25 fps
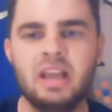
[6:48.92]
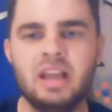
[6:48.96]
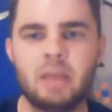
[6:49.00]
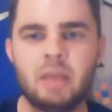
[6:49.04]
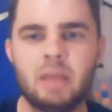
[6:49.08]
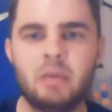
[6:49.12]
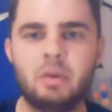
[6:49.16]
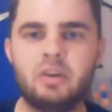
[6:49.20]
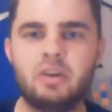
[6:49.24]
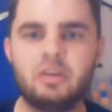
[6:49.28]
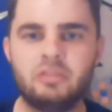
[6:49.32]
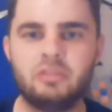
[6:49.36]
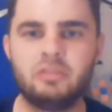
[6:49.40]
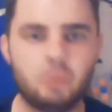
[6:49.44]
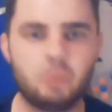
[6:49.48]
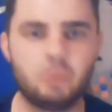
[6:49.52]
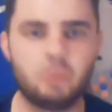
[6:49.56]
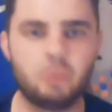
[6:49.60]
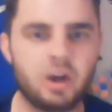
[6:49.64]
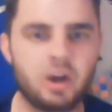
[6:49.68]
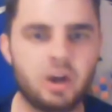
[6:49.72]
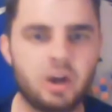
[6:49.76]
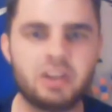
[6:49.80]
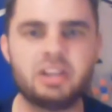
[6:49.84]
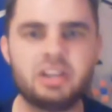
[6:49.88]
But the
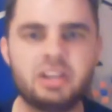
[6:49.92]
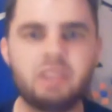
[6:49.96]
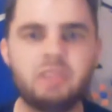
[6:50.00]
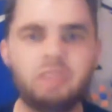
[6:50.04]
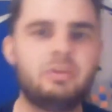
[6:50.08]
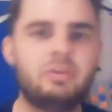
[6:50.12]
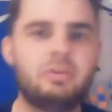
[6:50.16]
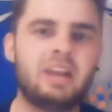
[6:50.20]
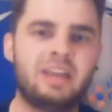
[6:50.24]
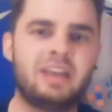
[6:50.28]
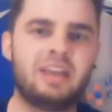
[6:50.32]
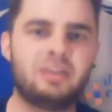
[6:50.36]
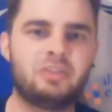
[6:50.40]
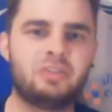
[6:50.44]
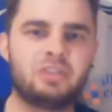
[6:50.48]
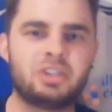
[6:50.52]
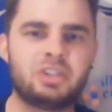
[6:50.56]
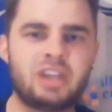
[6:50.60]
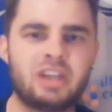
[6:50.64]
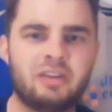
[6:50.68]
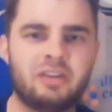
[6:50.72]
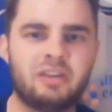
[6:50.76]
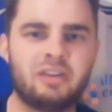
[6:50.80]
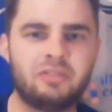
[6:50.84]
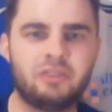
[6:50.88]
one you really have to watch
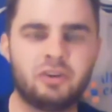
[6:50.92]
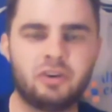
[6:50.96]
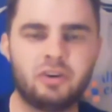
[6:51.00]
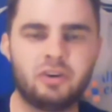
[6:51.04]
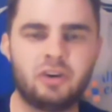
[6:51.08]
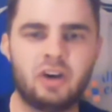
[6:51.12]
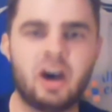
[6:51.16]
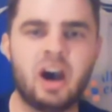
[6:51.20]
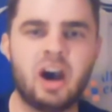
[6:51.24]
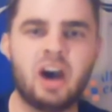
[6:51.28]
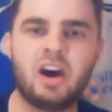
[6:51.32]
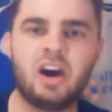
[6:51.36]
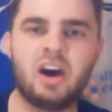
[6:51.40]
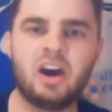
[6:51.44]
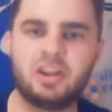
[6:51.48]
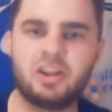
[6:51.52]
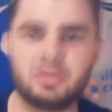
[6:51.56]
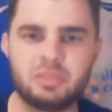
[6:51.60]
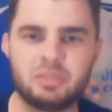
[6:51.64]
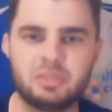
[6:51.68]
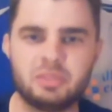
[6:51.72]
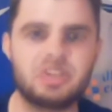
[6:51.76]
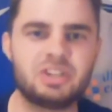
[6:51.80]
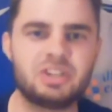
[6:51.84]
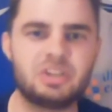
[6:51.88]
out for, our ah,
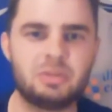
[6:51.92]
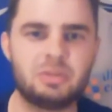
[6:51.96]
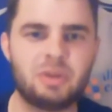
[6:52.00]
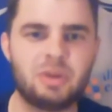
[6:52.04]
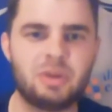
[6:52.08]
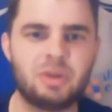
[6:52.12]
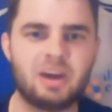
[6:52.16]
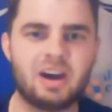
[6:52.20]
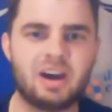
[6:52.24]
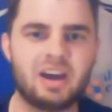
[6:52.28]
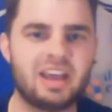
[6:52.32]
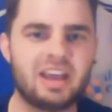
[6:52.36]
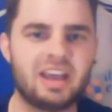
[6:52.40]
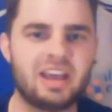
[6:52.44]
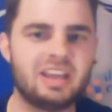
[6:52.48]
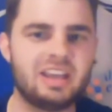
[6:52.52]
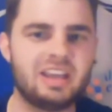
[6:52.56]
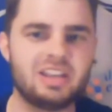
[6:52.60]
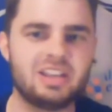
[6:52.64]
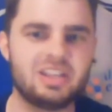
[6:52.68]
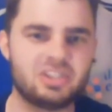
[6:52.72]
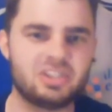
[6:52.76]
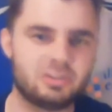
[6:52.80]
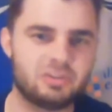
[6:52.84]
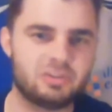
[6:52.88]
Dimitri Payet
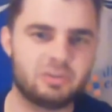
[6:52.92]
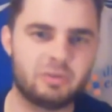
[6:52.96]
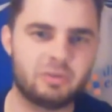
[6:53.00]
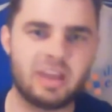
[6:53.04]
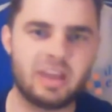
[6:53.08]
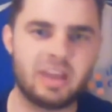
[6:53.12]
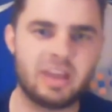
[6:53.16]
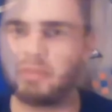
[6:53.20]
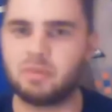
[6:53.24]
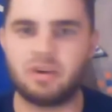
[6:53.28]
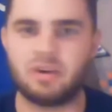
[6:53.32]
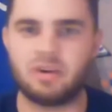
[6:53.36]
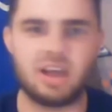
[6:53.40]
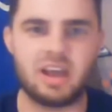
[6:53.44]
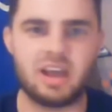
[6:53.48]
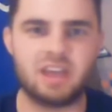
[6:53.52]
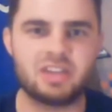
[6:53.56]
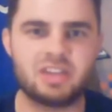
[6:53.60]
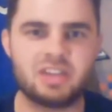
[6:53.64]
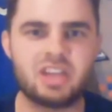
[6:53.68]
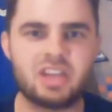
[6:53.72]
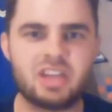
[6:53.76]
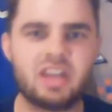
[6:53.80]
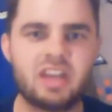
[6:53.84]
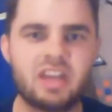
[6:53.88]
is Riyad
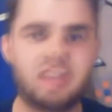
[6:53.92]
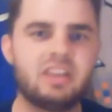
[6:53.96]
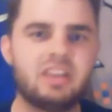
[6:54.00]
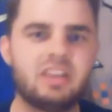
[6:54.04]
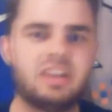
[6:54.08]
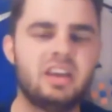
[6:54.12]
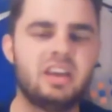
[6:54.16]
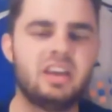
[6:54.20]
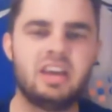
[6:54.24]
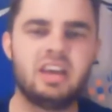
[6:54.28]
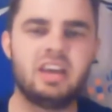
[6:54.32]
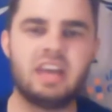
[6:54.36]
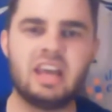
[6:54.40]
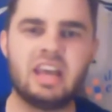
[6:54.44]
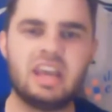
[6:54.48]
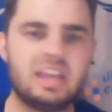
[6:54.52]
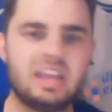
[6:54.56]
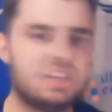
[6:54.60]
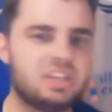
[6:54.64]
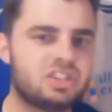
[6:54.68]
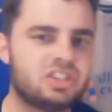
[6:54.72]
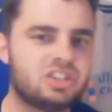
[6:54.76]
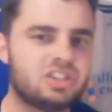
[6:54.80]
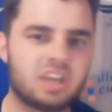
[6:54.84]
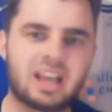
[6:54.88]
Mahrez, and
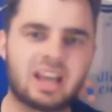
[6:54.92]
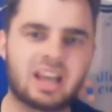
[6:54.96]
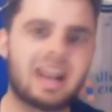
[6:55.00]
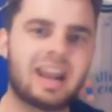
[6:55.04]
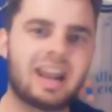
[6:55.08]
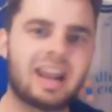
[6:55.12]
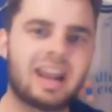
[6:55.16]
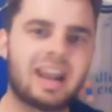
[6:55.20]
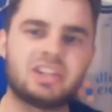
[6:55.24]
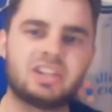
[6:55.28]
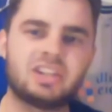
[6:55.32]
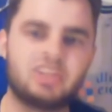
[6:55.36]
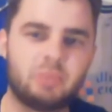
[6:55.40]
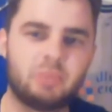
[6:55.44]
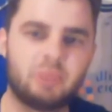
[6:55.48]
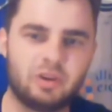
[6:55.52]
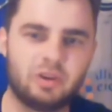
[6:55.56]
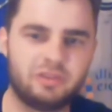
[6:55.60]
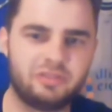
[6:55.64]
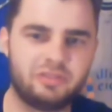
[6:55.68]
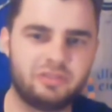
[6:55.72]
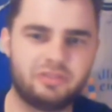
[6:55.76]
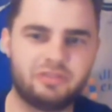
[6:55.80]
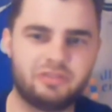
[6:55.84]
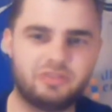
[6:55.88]
he's a class
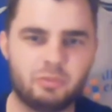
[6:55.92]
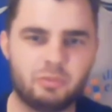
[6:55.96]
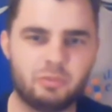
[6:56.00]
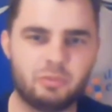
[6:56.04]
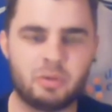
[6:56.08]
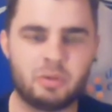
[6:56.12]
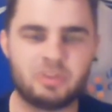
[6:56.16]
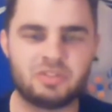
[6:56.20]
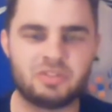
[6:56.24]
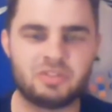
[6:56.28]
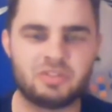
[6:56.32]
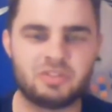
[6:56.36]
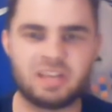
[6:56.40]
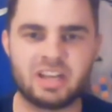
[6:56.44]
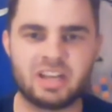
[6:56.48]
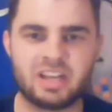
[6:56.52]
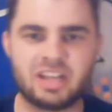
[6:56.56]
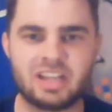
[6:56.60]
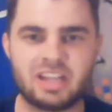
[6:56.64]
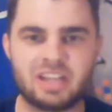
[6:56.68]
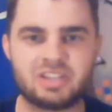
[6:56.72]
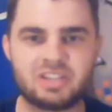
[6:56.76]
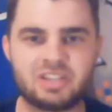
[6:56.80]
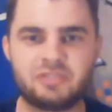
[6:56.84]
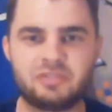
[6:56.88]
above what we've seen at
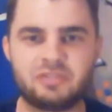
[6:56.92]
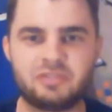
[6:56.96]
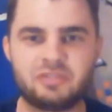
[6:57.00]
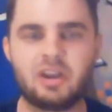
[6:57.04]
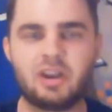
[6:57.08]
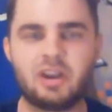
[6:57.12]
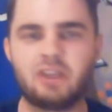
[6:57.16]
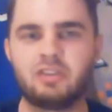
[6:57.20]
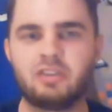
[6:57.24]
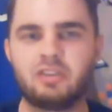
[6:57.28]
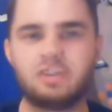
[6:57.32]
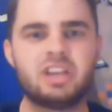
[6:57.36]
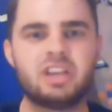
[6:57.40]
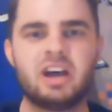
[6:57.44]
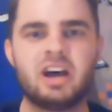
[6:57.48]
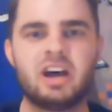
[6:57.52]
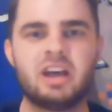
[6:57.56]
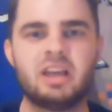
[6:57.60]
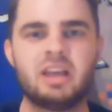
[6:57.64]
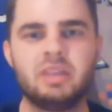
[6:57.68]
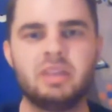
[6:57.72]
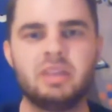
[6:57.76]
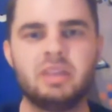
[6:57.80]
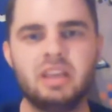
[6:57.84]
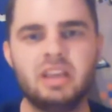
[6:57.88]
Leicester for a long
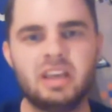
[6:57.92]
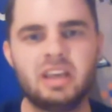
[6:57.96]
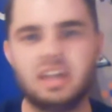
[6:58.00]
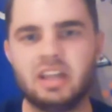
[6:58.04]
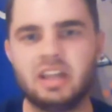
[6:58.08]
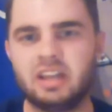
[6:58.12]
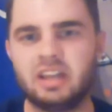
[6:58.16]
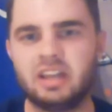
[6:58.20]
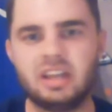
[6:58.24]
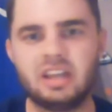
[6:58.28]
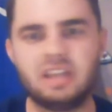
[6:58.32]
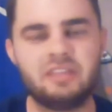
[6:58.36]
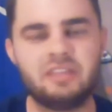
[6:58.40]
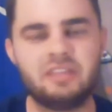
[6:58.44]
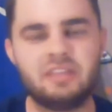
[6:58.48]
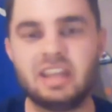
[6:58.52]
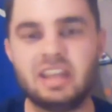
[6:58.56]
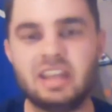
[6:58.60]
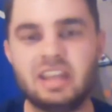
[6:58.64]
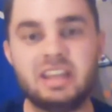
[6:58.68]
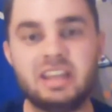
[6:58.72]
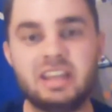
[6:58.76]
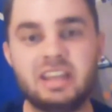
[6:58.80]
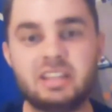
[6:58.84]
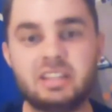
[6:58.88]
time. And if
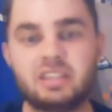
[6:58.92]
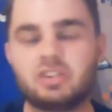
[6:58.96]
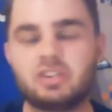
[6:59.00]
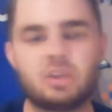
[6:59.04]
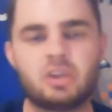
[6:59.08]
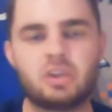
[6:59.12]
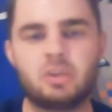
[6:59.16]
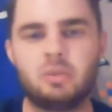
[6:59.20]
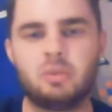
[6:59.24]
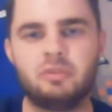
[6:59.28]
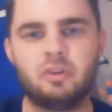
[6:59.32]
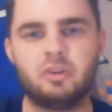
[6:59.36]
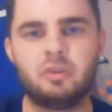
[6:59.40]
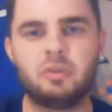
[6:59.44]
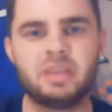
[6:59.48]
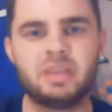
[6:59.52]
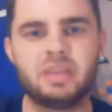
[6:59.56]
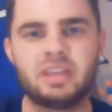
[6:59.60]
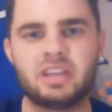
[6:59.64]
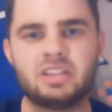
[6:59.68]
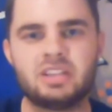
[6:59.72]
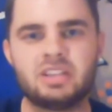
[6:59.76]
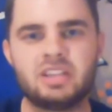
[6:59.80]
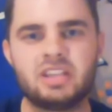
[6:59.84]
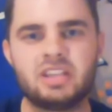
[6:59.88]
he's on top form, he
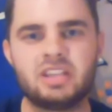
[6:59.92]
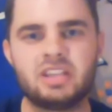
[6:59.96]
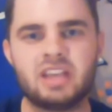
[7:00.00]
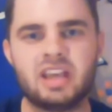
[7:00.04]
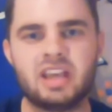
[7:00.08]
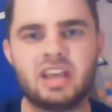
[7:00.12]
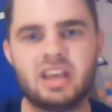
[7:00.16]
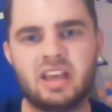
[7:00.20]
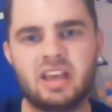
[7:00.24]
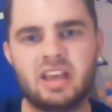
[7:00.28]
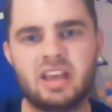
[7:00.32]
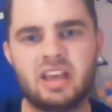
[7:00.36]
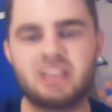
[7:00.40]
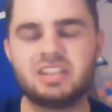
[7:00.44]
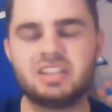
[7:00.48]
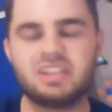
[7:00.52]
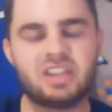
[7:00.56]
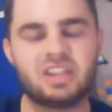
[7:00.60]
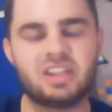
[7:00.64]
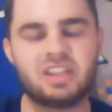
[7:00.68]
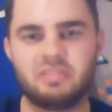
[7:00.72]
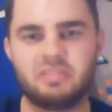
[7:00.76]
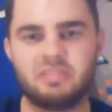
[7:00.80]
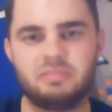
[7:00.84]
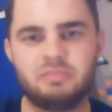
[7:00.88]
can tear any
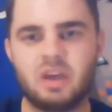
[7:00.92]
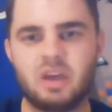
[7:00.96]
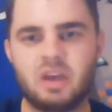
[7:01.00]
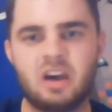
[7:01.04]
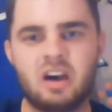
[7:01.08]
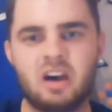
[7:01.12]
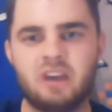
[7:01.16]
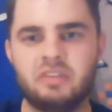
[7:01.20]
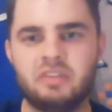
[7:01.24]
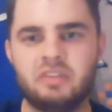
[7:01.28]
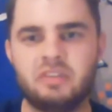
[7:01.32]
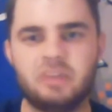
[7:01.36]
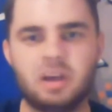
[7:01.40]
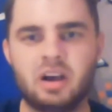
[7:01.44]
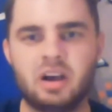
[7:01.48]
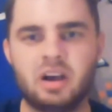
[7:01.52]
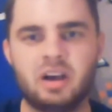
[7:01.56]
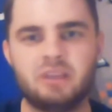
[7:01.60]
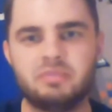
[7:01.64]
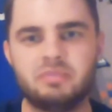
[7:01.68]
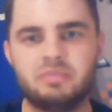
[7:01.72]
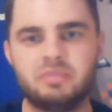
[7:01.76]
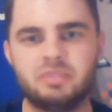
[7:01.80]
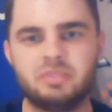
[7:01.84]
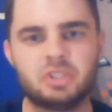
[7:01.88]
centre half
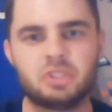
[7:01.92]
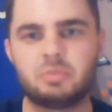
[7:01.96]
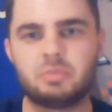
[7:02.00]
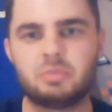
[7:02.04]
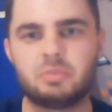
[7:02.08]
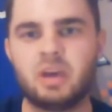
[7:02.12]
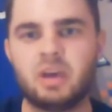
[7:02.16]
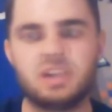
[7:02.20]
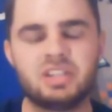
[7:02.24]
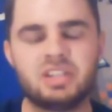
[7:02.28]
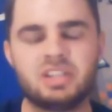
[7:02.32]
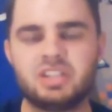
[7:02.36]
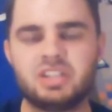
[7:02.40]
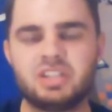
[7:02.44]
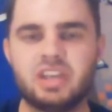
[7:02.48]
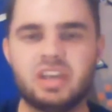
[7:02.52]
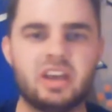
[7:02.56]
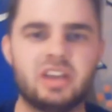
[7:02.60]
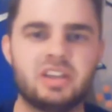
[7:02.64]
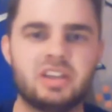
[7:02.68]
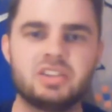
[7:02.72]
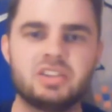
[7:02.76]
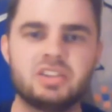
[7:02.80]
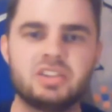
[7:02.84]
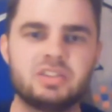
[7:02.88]
apart just by his
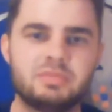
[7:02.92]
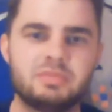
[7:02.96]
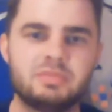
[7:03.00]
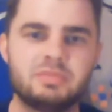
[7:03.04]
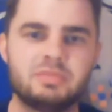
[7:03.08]
turns.